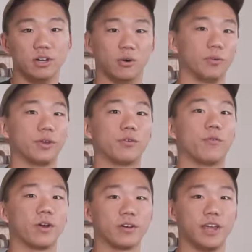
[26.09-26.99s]
Only on
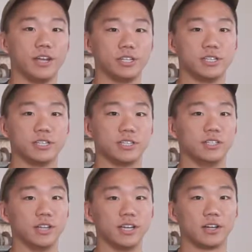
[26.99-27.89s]
rare occasions is a
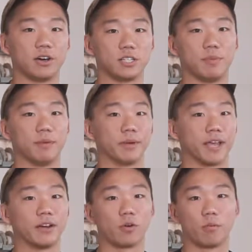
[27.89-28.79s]
delay caused by a
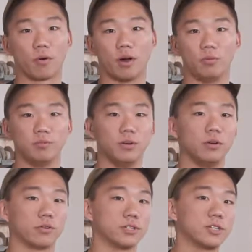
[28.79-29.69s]
mechanical problem
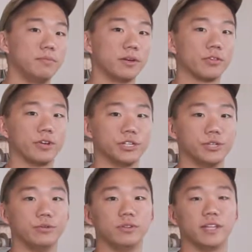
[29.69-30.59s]
or some other
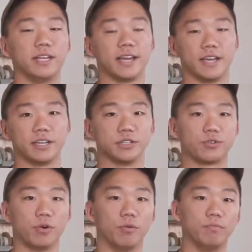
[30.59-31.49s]
issue they can
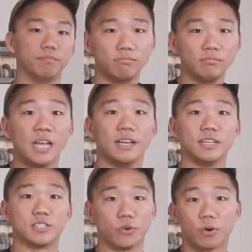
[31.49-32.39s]
control.
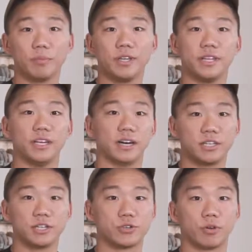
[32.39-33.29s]
It's normally the
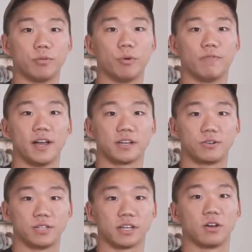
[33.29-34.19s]
uncontrollable
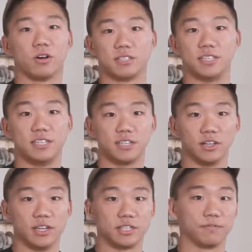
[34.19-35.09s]
factors that cause these
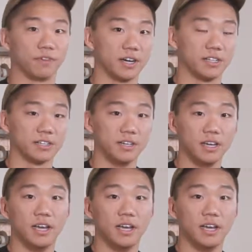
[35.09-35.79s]
delays in flights.